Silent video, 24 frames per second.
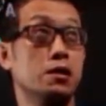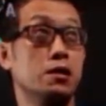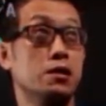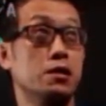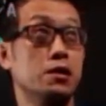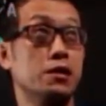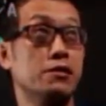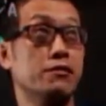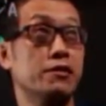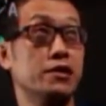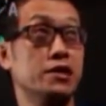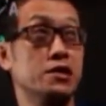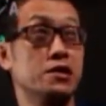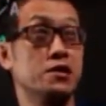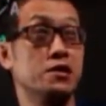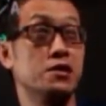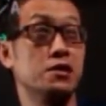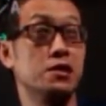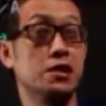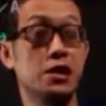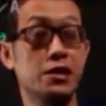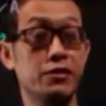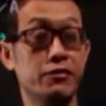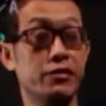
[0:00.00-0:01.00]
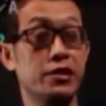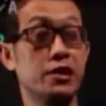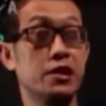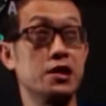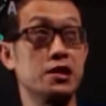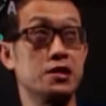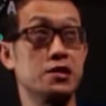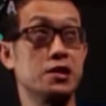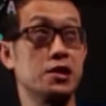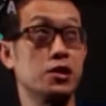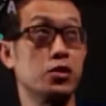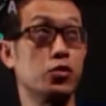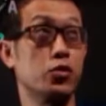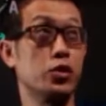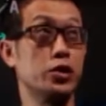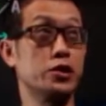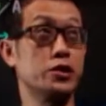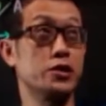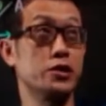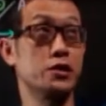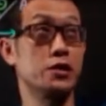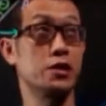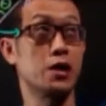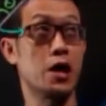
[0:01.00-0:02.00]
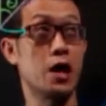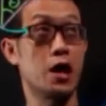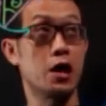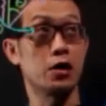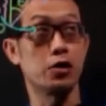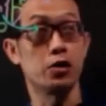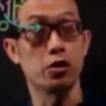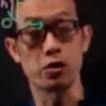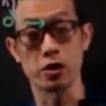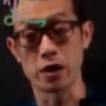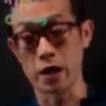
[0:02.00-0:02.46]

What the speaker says: given its equation r dot